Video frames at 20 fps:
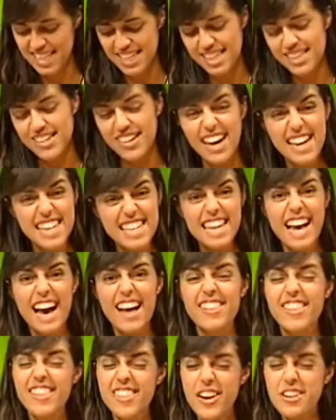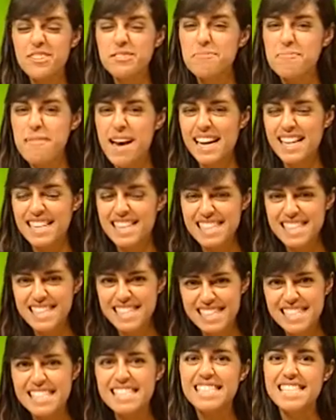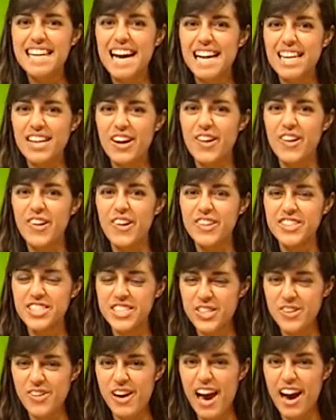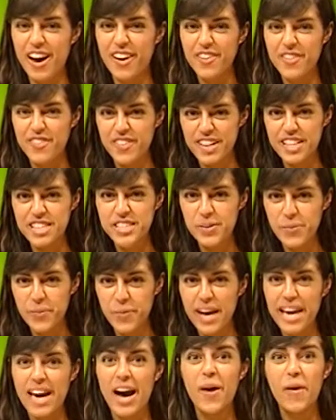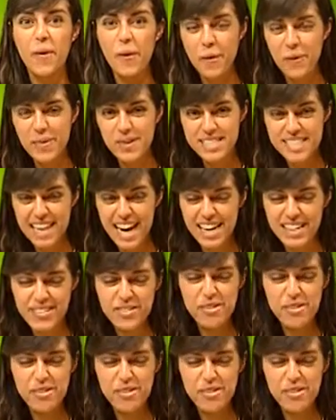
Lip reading: Great, now that those magnets are stuck onto our fish, we are all done.